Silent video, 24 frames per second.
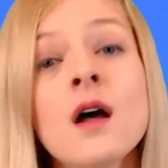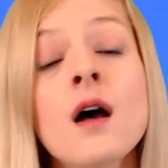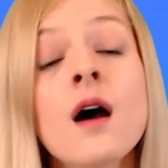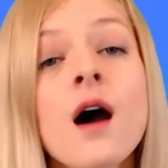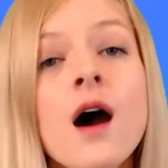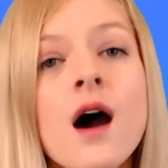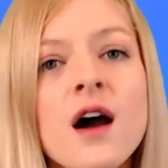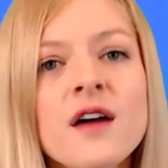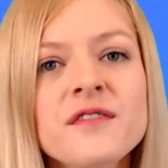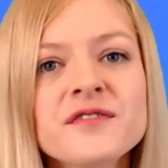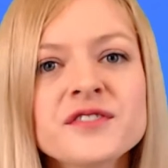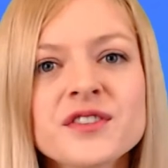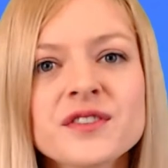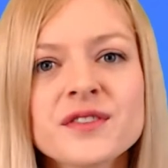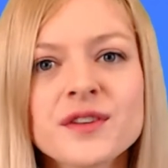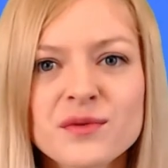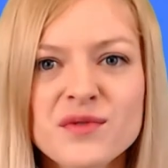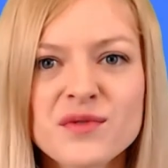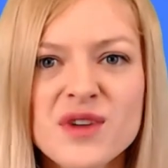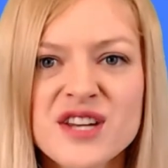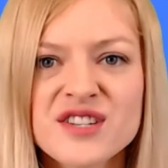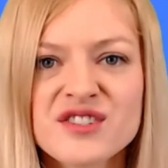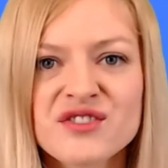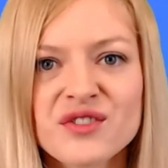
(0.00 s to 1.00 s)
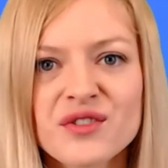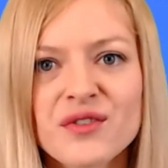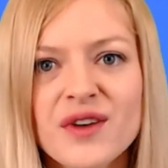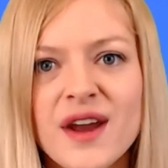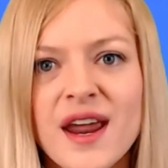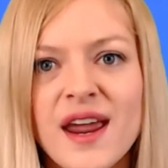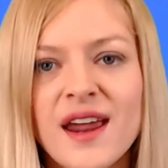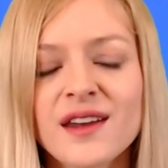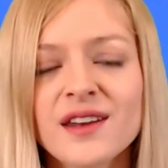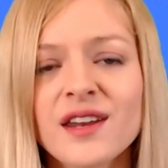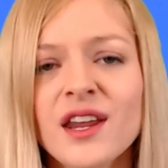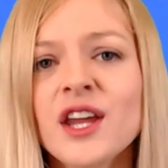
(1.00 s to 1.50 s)
After the
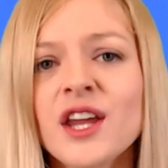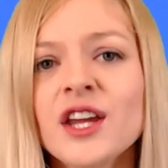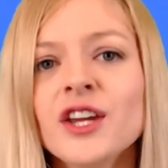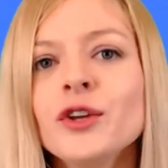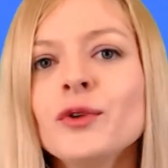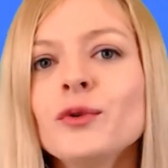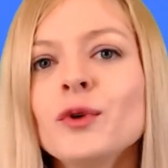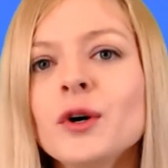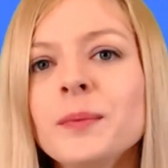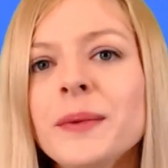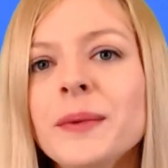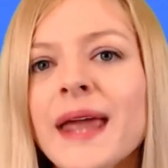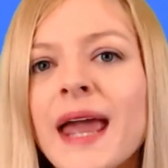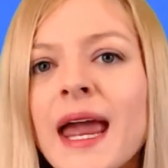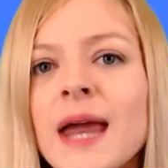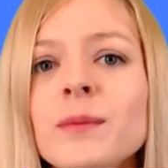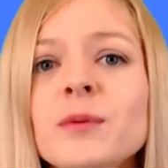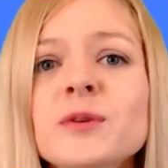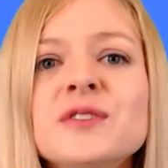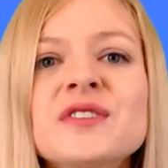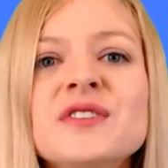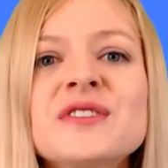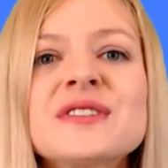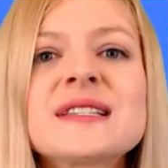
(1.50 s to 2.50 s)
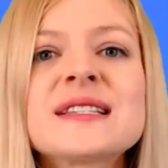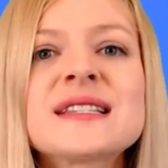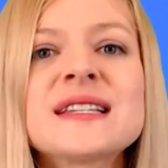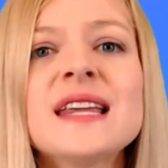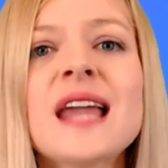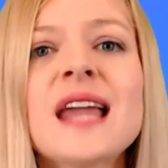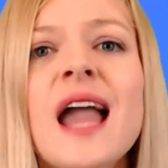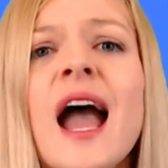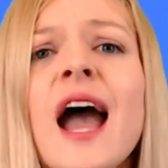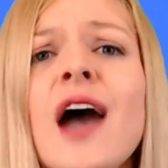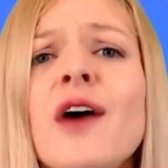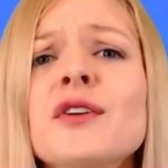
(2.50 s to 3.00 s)
retrograde, you will be able to see
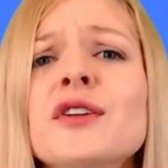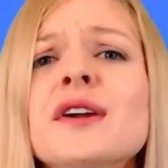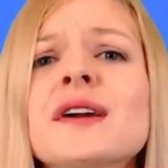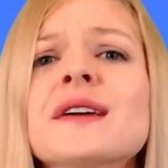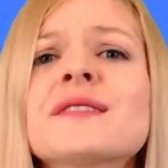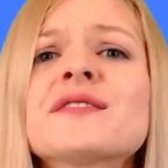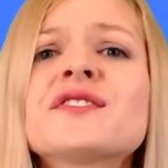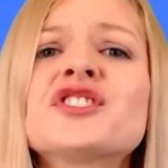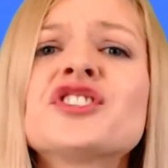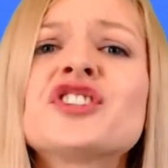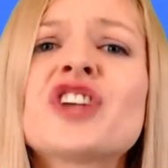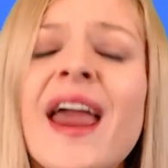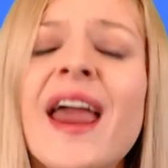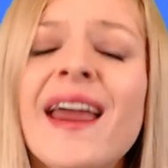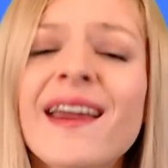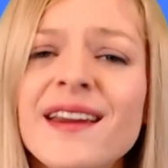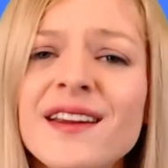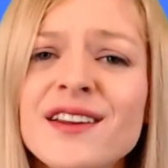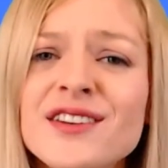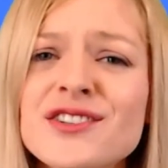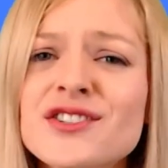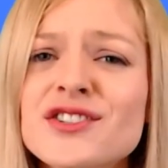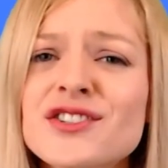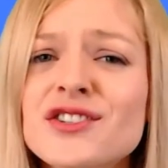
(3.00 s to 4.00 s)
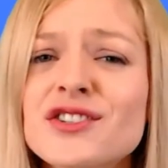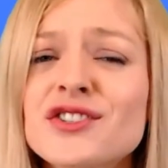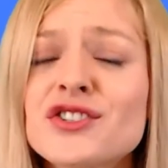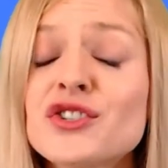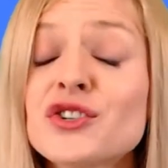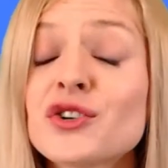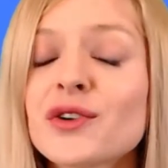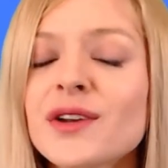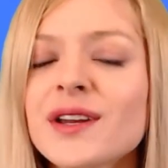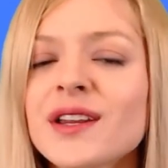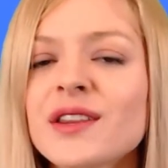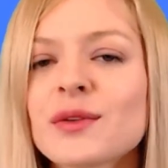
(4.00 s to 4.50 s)
how you have changed
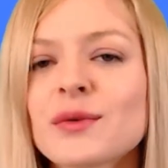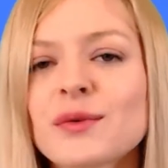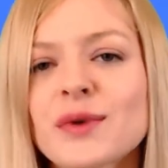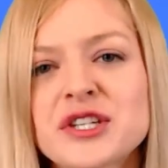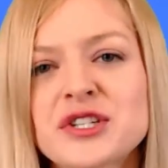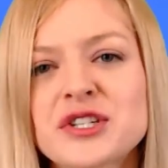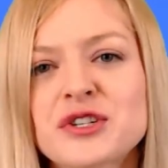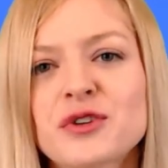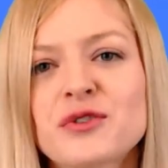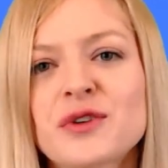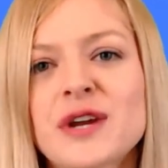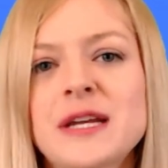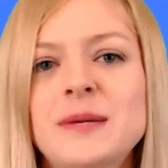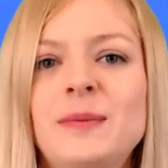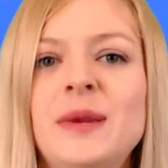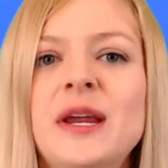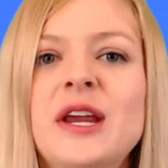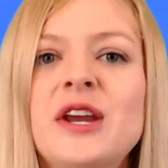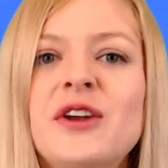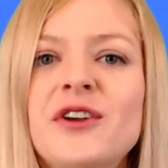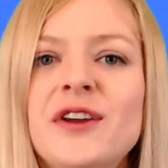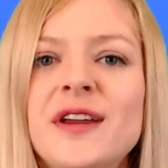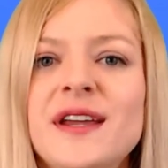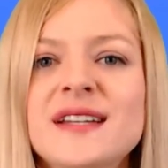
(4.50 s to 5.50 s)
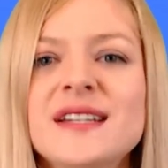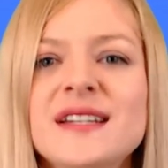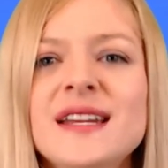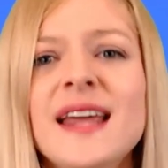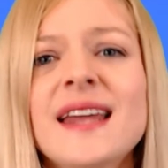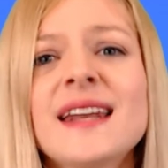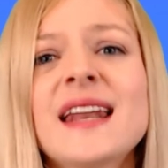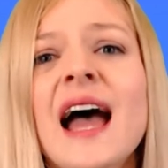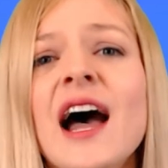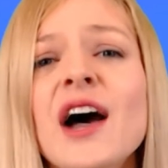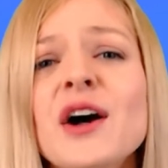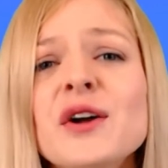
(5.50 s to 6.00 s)
during the retrograde period
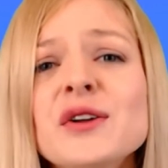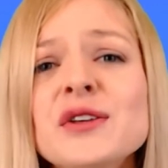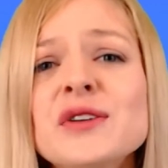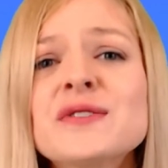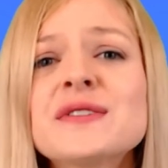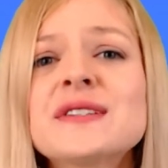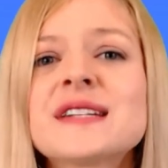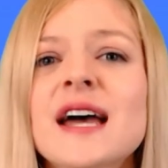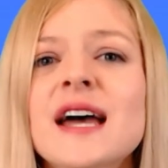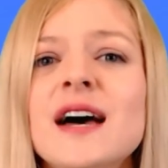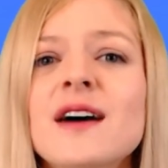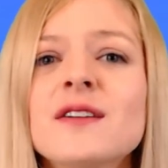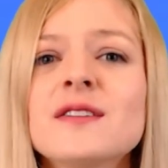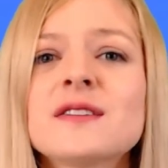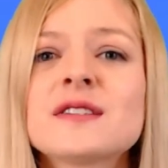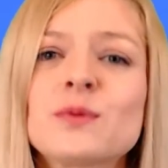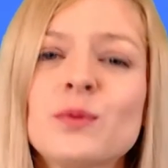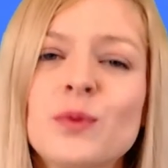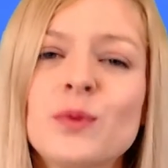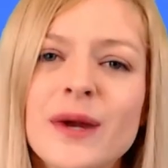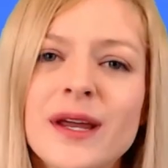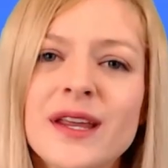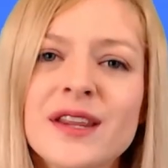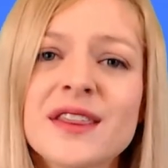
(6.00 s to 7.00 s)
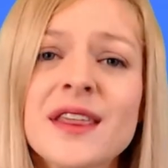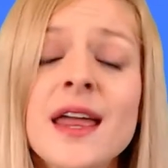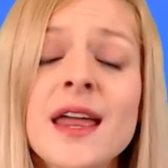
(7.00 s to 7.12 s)
and how you dealt with